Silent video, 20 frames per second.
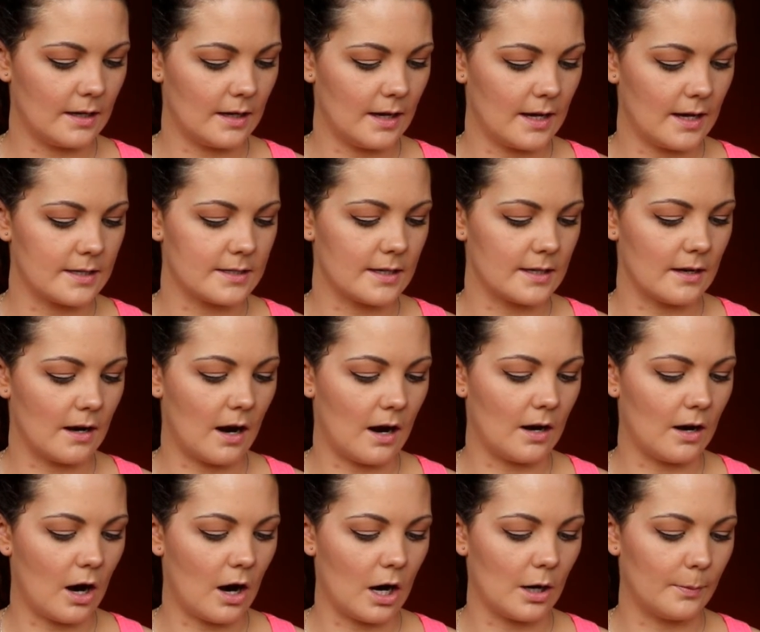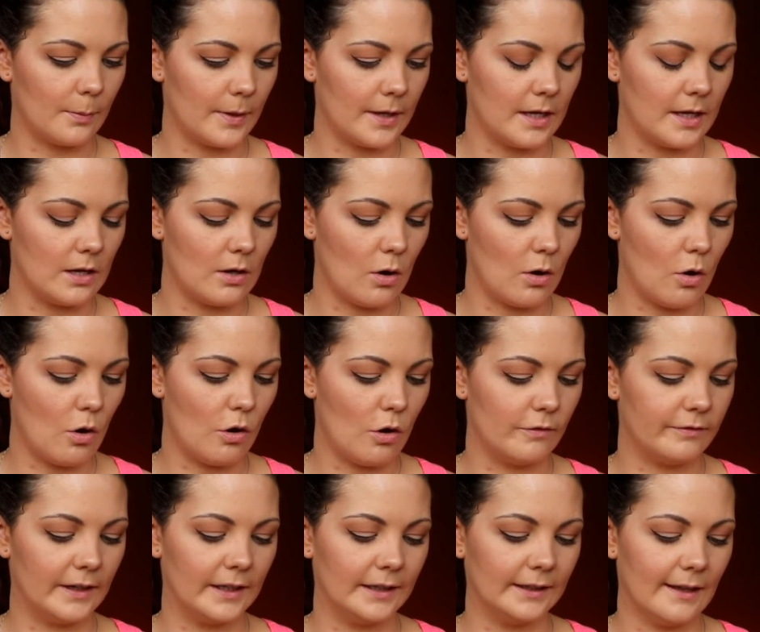has an RRP
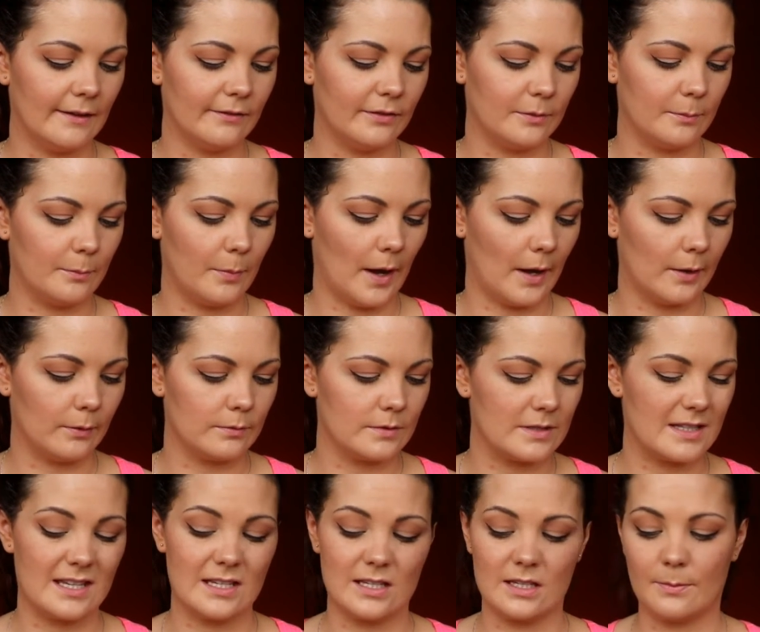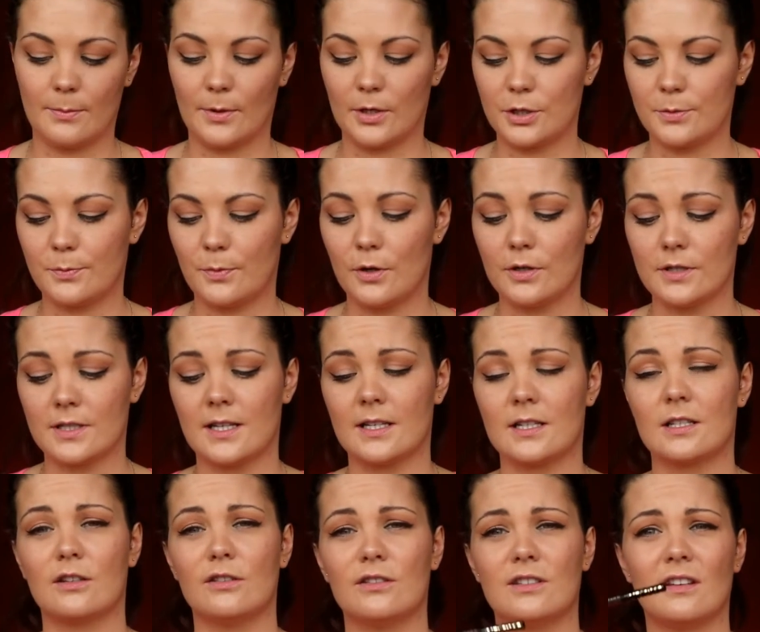of £11. This is a Birchbox
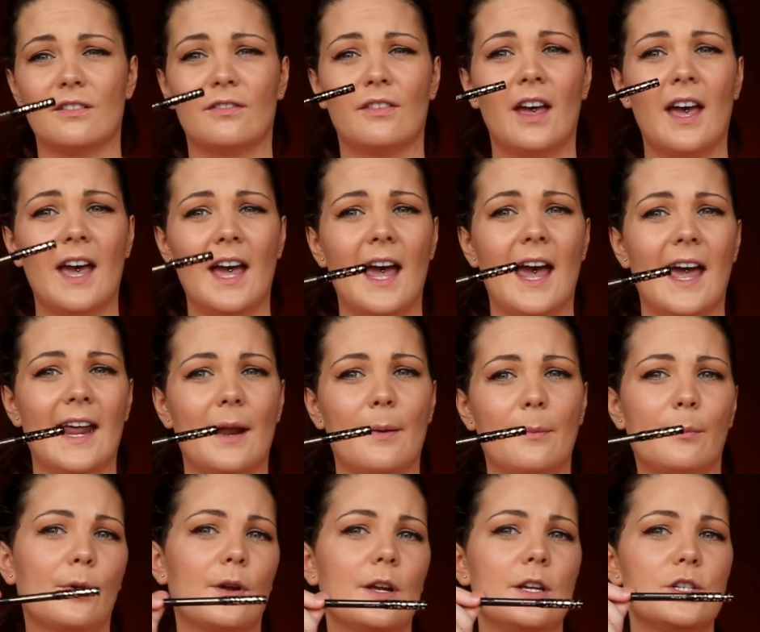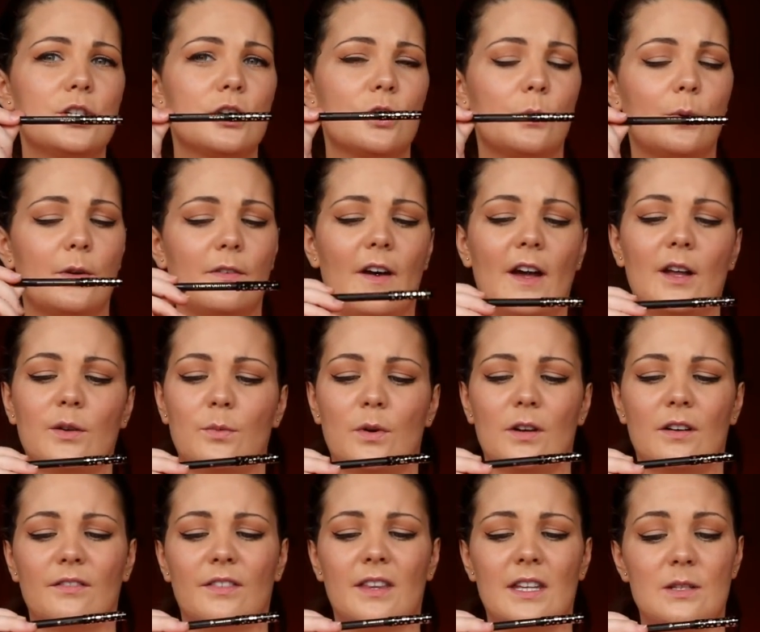exclusive, and I'm pretty sure we've had
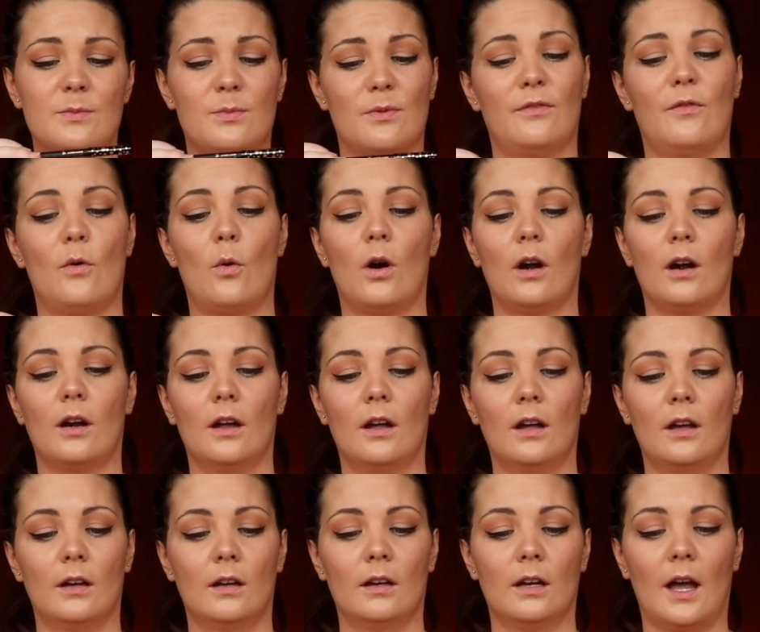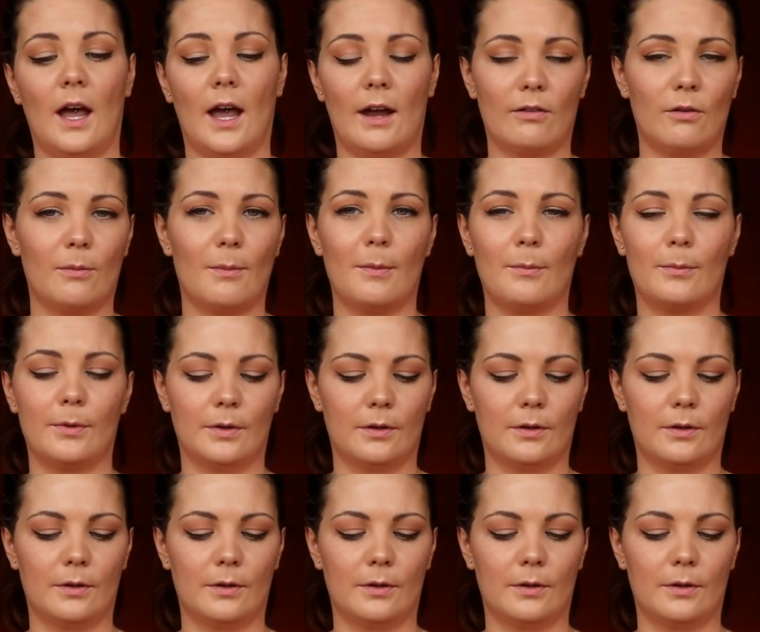one of these before. I don't